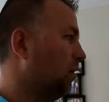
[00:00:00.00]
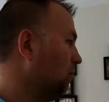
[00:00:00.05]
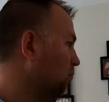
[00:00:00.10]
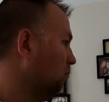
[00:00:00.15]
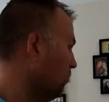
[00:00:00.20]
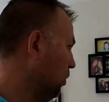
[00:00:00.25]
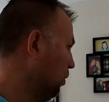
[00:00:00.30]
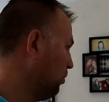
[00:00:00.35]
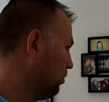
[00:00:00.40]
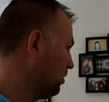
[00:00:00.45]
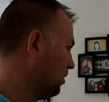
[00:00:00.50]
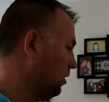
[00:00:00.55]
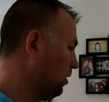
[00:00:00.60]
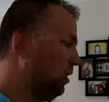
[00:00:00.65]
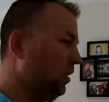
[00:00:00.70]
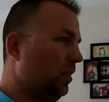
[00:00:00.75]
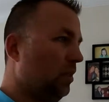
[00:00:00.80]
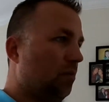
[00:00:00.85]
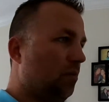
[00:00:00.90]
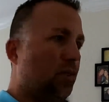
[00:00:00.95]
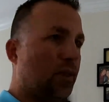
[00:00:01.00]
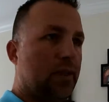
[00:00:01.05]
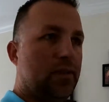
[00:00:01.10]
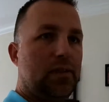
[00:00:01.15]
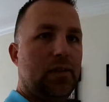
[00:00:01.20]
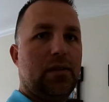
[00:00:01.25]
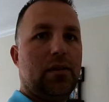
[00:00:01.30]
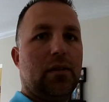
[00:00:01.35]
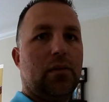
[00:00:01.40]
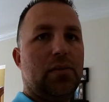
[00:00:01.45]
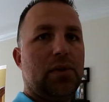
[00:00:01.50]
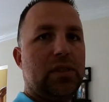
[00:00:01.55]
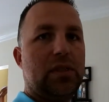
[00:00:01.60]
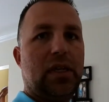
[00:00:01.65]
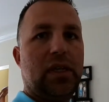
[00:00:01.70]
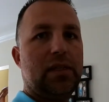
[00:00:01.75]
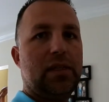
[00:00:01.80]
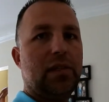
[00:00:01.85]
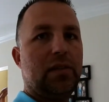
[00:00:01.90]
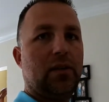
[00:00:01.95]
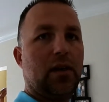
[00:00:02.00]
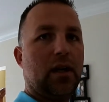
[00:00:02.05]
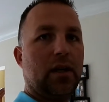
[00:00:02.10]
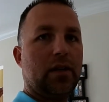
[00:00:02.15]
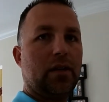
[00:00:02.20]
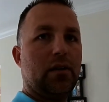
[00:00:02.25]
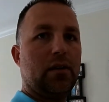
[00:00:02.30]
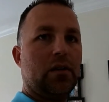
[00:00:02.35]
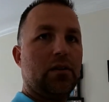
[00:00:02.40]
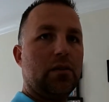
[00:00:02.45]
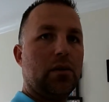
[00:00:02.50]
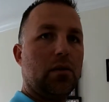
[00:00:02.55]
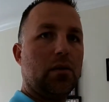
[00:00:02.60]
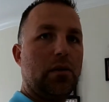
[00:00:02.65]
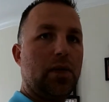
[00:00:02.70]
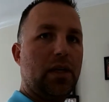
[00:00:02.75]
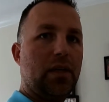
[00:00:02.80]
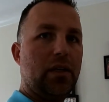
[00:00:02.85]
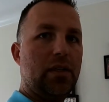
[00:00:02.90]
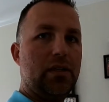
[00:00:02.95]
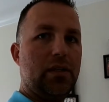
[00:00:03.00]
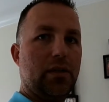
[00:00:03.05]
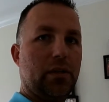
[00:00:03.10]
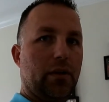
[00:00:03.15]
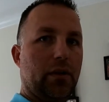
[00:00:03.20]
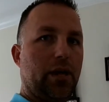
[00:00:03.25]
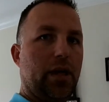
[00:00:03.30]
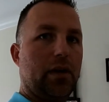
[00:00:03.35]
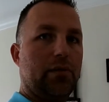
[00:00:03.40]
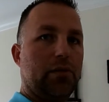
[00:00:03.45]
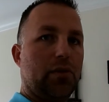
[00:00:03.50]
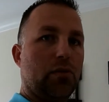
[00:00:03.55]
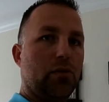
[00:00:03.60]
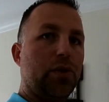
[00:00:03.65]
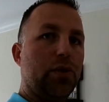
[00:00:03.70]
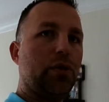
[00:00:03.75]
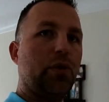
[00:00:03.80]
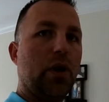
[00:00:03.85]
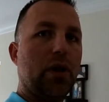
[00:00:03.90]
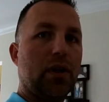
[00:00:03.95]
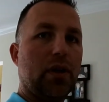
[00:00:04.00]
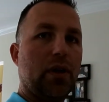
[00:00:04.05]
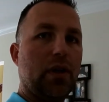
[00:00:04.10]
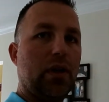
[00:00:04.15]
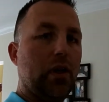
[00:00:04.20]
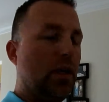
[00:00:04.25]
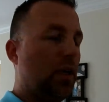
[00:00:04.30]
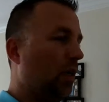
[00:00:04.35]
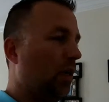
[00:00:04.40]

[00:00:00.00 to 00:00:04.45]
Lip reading: most of these fancy thermostats are not going to hook up that easy. You're going to have to rewire it.